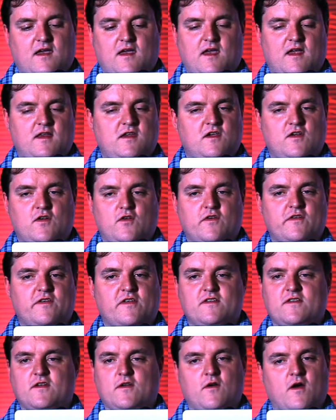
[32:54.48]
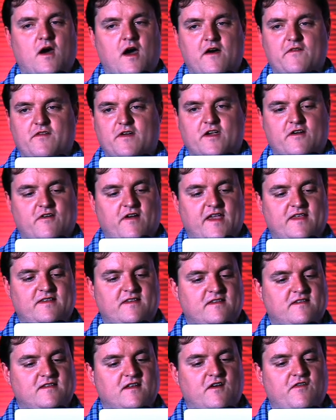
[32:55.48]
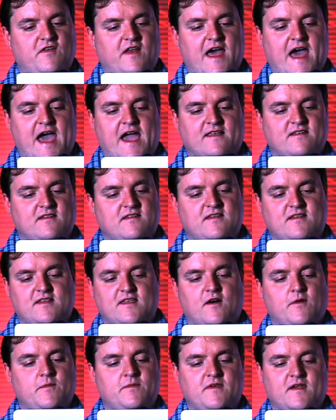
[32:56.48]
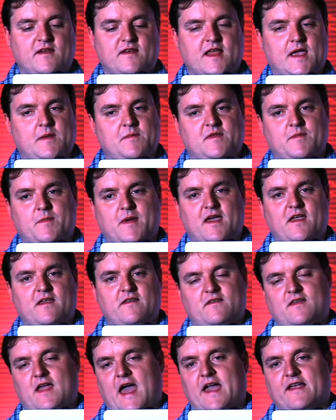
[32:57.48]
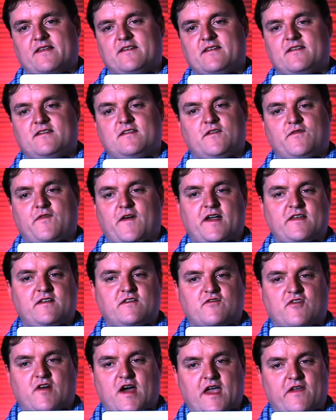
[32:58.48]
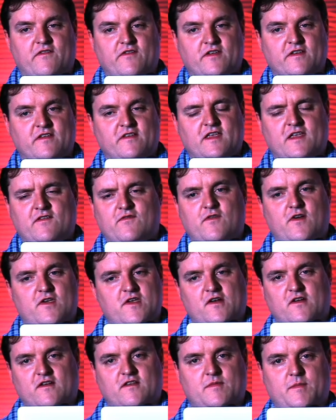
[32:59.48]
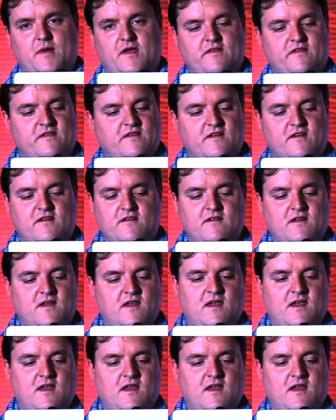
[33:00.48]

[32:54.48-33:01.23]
And you can also do other crazy stuff like accessing the object namespace, access device drivers, even though you're not supposed to.